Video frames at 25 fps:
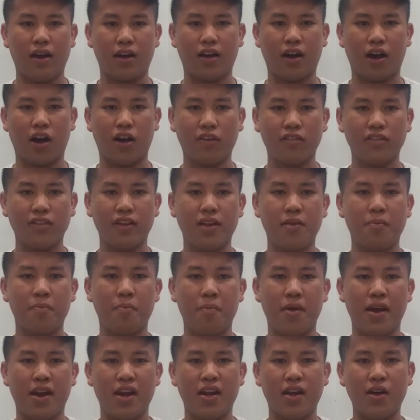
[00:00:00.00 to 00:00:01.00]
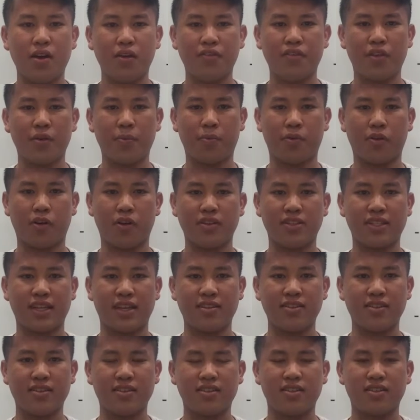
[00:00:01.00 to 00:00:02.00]
Currently, many of the
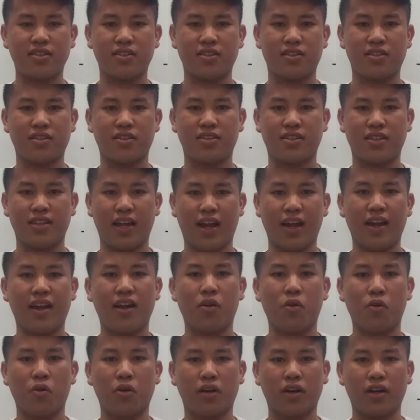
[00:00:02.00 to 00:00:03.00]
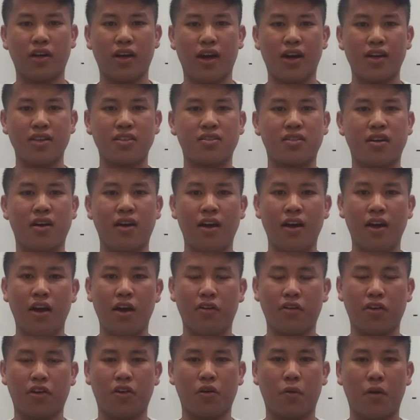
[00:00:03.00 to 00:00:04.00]
processes to stay organized
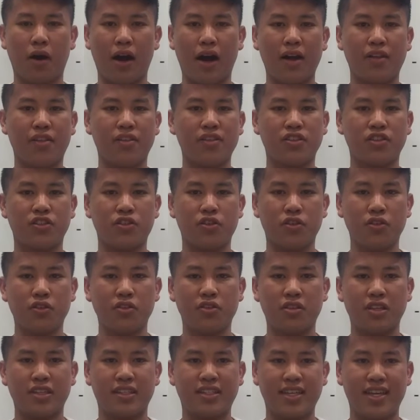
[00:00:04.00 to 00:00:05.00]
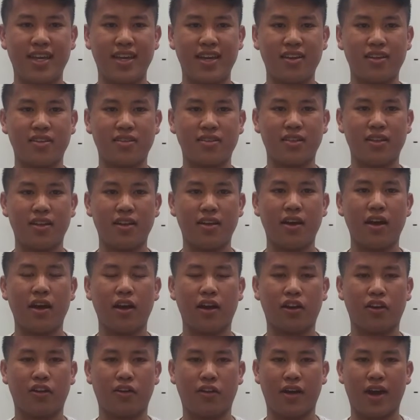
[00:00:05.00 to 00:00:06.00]
require the student to tediously
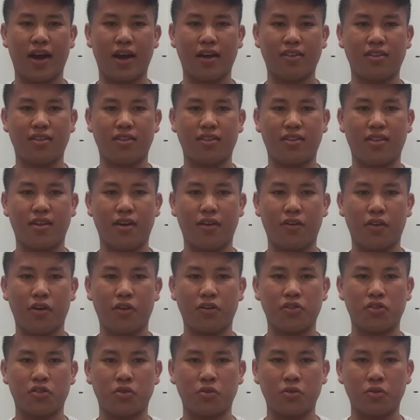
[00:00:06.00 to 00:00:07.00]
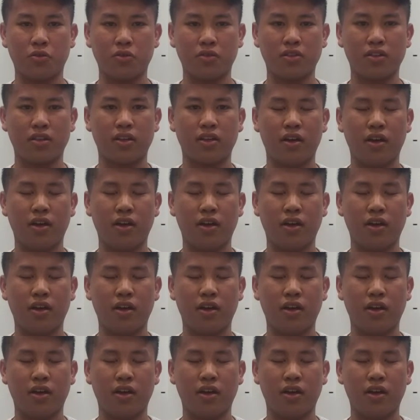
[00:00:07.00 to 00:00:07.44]
create their own tools.